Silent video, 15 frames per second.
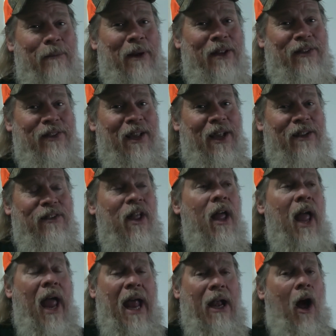of my sets,
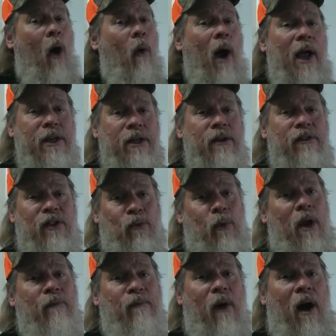and all I use is
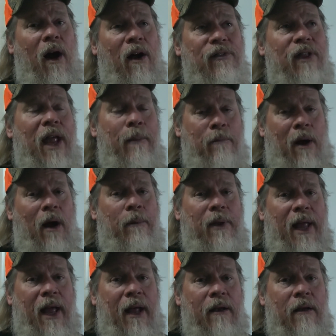red fox and
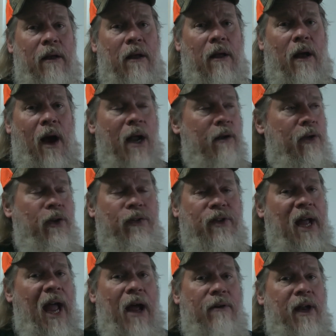bobcat. I don't use
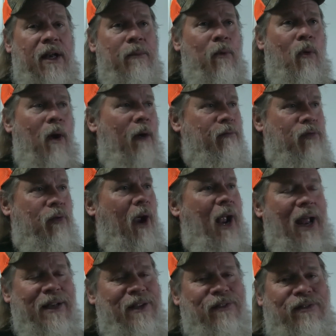coyote anymore. I've tried.
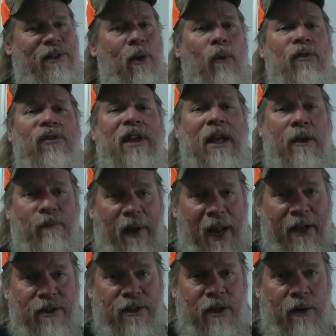I just don't see an
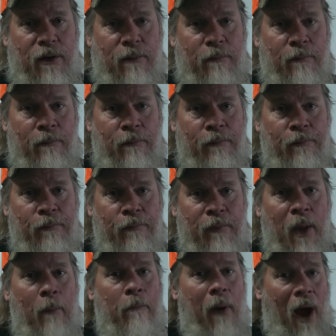advantage to it.
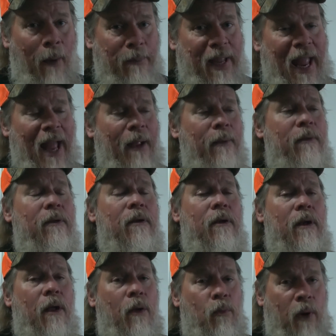Bobcat,
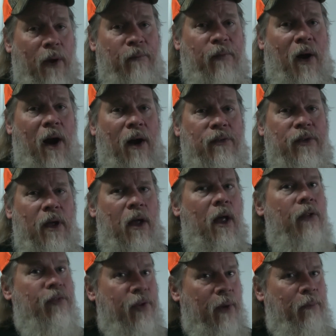red fox.
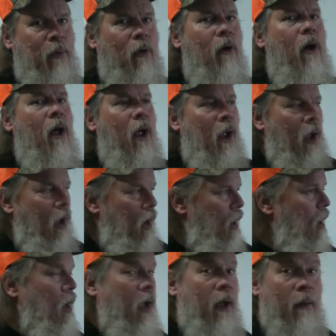Simple.
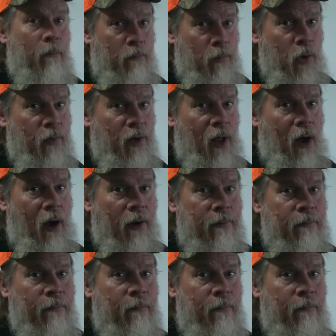Moving on.